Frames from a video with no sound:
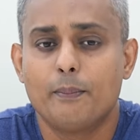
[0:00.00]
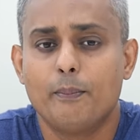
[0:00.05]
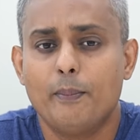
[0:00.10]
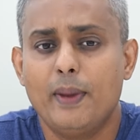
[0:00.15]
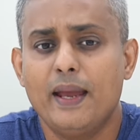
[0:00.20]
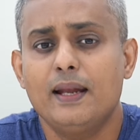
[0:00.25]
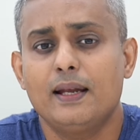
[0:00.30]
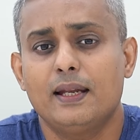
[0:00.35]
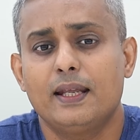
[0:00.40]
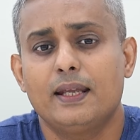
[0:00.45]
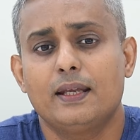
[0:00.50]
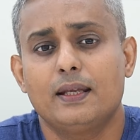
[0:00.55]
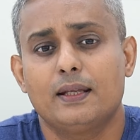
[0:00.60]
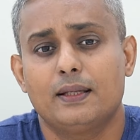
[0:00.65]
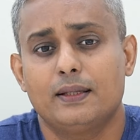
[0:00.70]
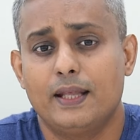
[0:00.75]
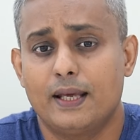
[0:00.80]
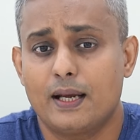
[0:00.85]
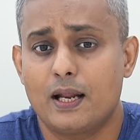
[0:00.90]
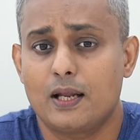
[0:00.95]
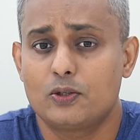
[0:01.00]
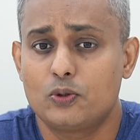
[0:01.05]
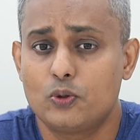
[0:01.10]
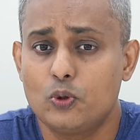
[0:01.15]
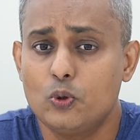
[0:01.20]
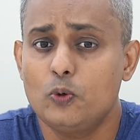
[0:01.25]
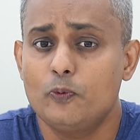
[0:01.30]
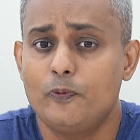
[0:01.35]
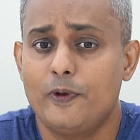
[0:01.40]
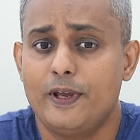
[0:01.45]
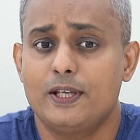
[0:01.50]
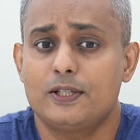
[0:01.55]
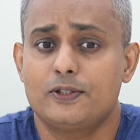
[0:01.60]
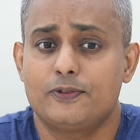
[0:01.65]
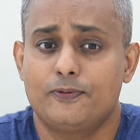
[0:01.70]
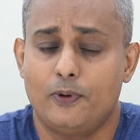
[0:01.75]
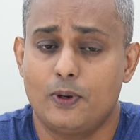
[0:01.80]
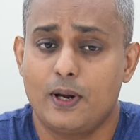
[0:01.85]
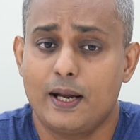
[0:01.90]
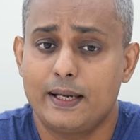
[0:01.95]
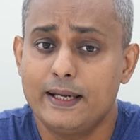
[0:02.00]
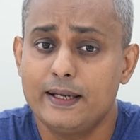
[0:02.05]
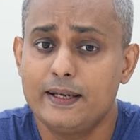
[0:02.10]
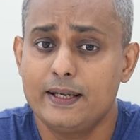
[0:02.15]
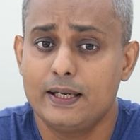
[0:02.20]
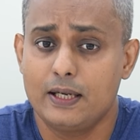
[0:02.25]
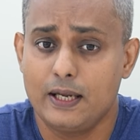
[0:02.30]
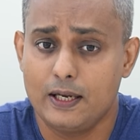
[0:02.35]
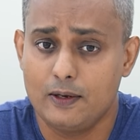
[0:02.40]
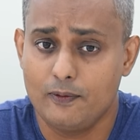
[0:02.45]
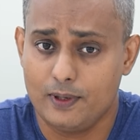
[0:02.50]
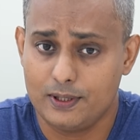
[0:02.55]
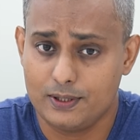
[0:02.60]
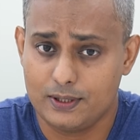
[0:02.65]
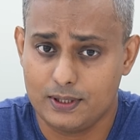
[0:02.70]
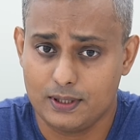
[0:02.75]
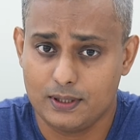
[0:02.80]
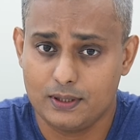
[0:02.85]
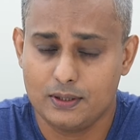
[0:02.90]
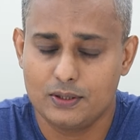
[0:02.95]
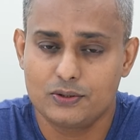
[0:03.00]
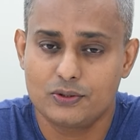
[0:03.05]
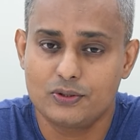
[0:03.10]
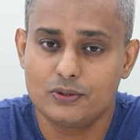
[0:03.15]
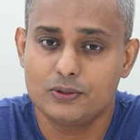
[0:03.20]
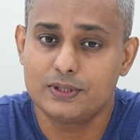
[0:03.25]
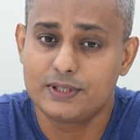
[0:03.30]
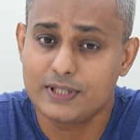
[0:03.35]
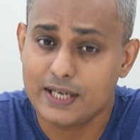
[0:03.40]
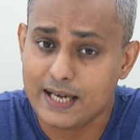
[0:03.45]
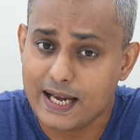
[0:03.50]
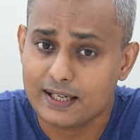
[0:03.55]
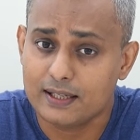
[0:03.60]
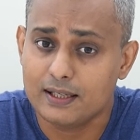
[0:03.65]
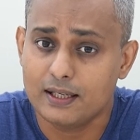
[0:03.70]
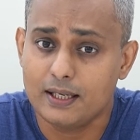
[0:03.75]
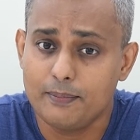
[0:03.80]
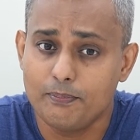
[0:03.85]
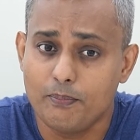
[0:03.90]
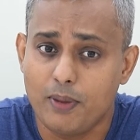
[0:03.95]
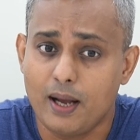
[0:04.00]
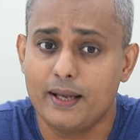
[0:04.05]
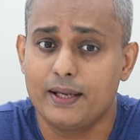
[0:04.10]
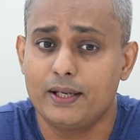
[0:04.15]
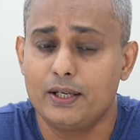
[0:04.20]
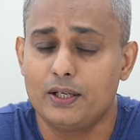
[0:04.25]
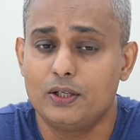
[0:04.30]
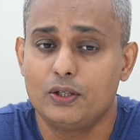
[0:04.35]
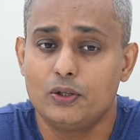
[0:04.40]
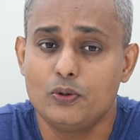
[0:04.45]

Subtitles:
Mainly, there are two ways for an Indian investor to directly buy